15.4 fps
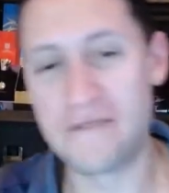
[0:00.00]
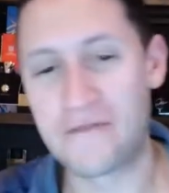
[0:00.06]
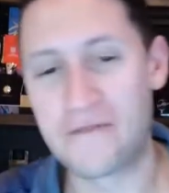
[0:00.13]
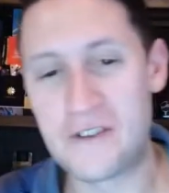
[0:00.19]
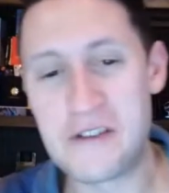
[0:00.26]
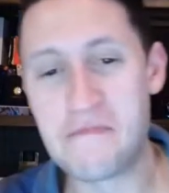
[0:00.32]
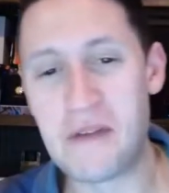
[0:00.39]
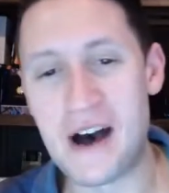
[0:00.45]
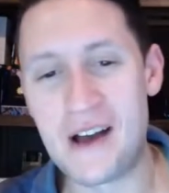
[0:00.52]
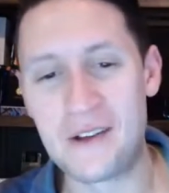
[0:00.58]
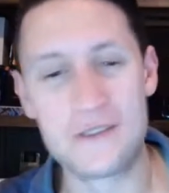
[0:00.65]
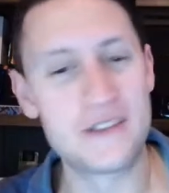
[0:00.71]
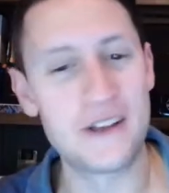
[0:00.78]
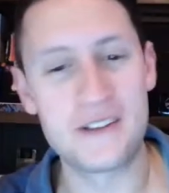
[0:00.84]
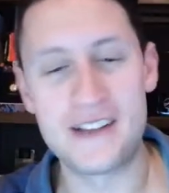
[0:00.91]
free
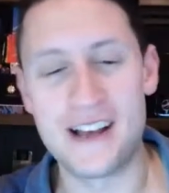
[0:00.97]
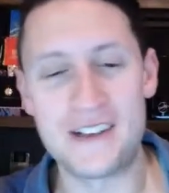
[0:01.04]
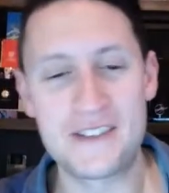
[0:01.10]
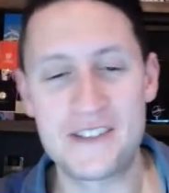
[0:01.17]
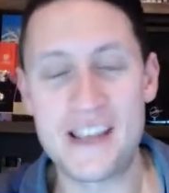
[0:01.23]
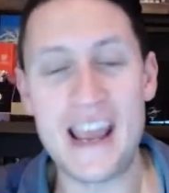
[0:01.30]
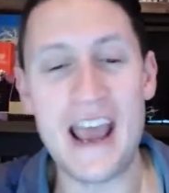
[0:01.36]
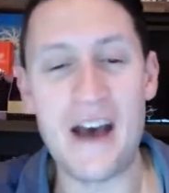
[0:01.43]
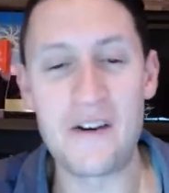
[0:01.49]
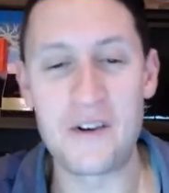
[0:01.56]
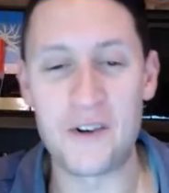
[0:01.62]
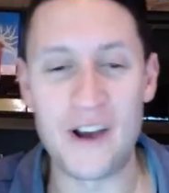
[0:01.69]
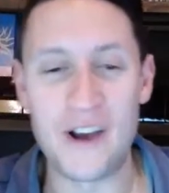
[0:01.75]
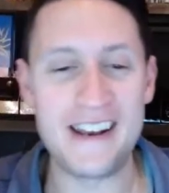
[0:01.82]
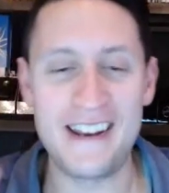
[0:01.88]
bottles. I'll, I'll say how
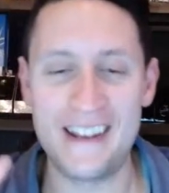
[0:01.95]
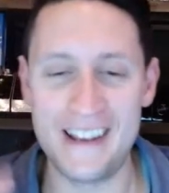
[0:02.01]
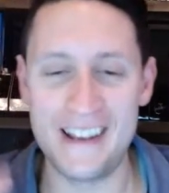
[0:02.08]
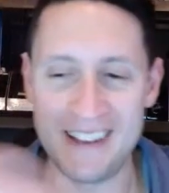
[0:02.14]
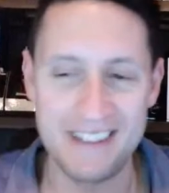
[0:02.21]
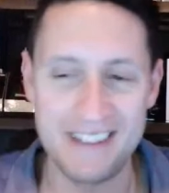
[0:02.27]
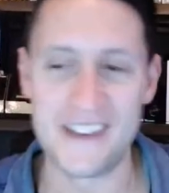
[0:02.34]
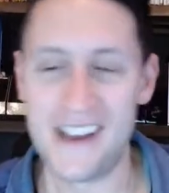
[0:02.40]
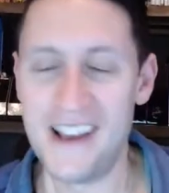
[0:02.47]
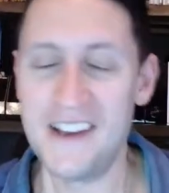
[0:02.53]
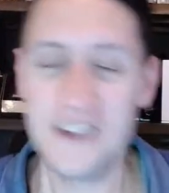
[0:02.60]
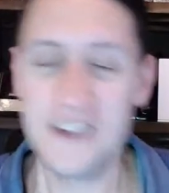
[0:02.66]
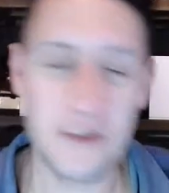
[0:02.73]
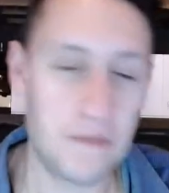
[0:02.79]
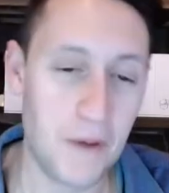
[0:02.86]
great it is.
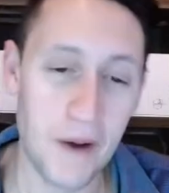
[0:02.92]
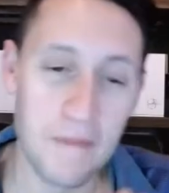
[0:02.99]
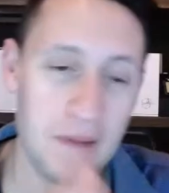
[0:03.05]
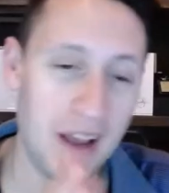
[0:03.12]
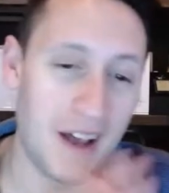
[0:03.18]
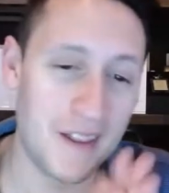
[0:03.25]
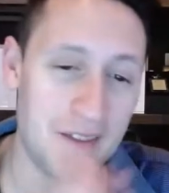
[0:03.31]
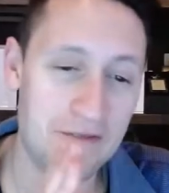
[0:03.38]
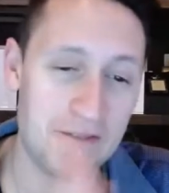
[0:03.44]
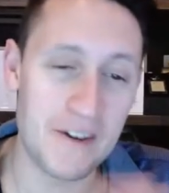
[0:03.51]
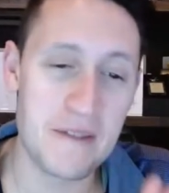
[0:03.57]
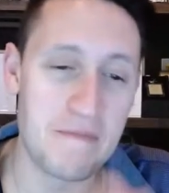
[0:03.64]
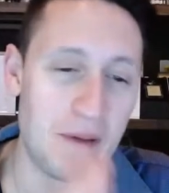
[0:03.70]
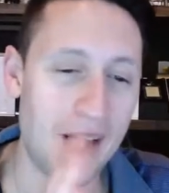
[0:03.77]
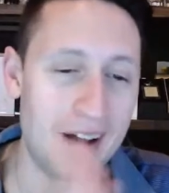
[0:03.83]
Just put me on the free
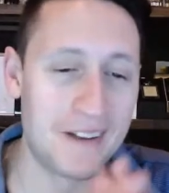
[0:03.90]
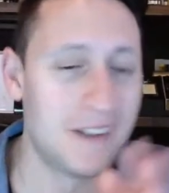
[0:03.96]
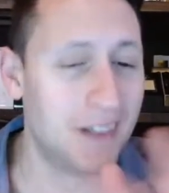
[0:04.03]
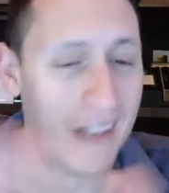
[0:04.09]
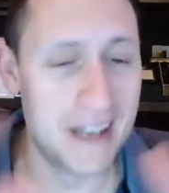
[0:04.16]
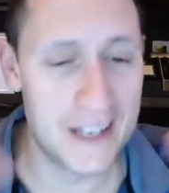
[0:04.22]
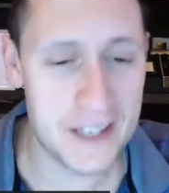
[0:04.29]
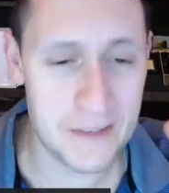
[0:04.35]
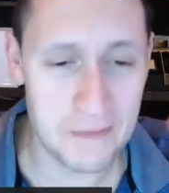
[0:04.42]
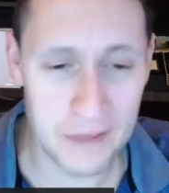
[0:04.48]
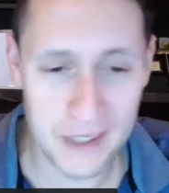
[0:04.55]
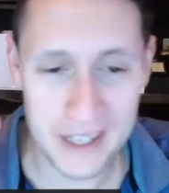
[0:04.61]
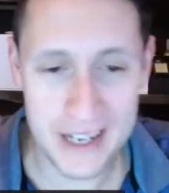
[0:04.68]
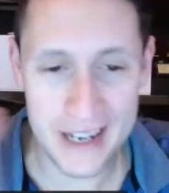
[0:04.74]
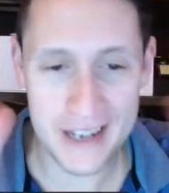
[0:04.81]
bottle list,
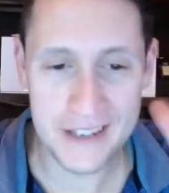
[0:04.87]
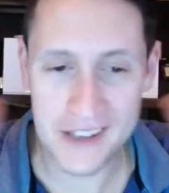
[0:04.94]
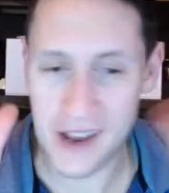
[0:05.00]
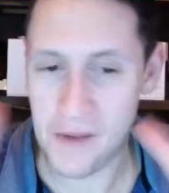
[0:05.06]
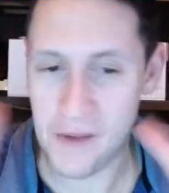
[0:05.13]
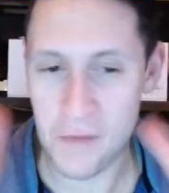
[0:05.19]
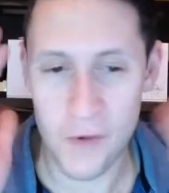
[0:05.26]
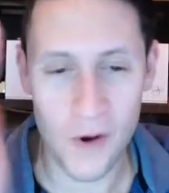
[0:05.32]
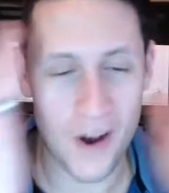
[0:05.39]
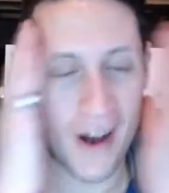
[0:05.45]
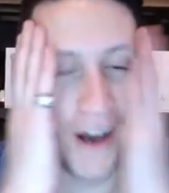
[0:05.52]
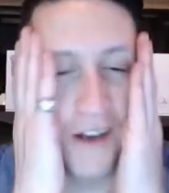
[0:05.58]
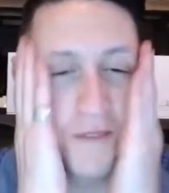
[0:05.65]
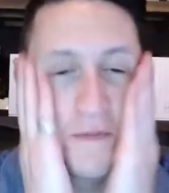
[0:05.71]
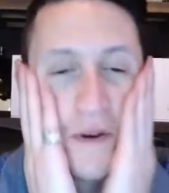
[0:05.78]
please,
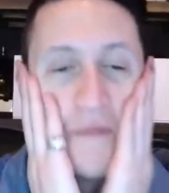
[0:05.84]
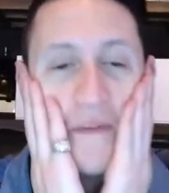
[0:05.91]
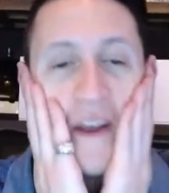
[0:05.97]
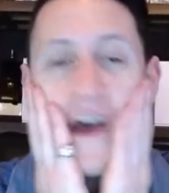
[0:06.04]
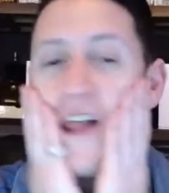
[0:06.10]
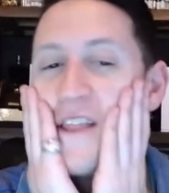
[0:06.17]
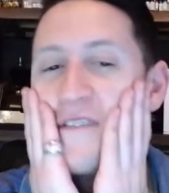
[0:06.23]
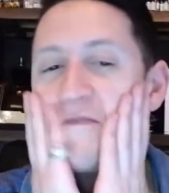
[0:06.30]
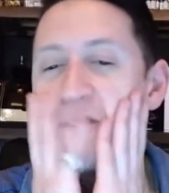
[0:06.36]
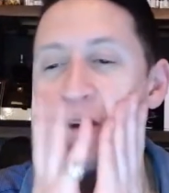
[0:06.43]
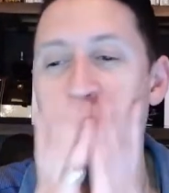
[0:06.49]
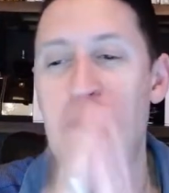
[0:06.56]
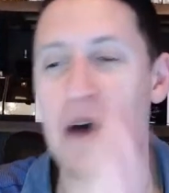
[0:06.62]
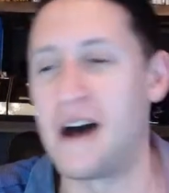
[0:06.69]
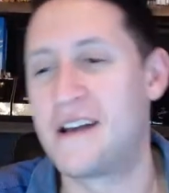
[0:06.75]
Amouage. Put me on the free
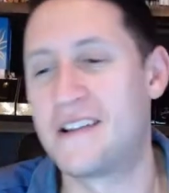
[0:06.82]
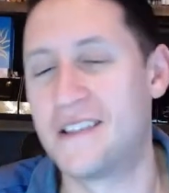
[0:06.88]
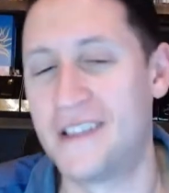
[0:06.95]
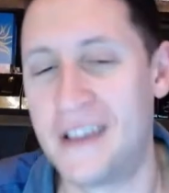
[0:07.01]
bottle